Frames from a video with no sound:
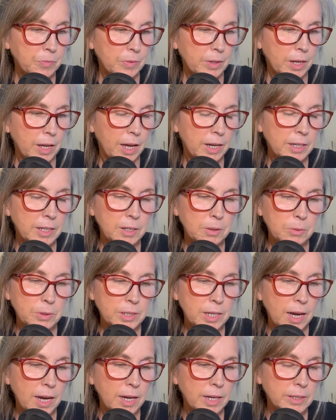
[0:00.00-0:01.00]
And he was
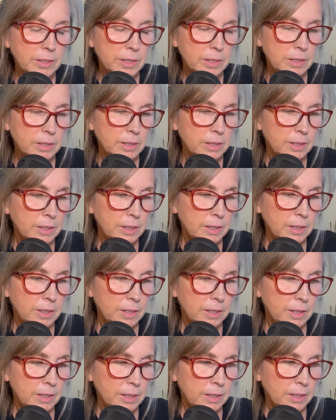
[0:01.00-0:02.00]
asked,
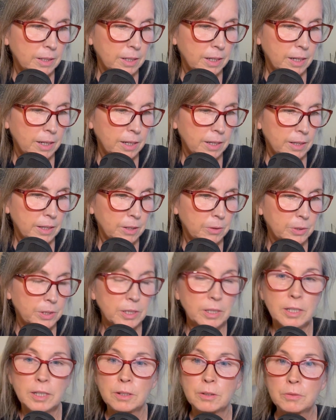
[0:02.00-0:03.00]
there was an
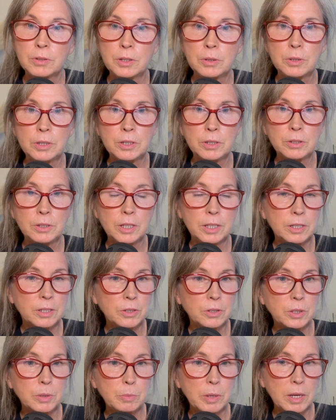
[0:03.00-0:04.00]
interview in a
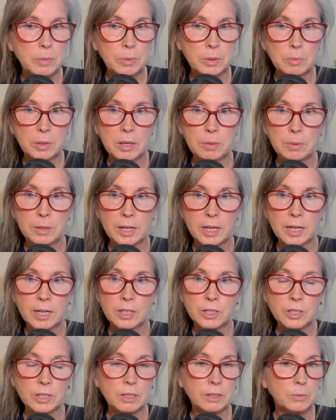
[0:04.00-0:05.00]
newspaper
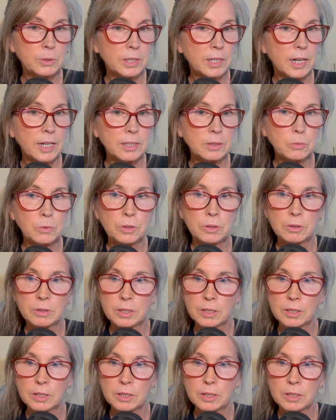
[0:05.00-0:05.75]
publication, and he was asked, well,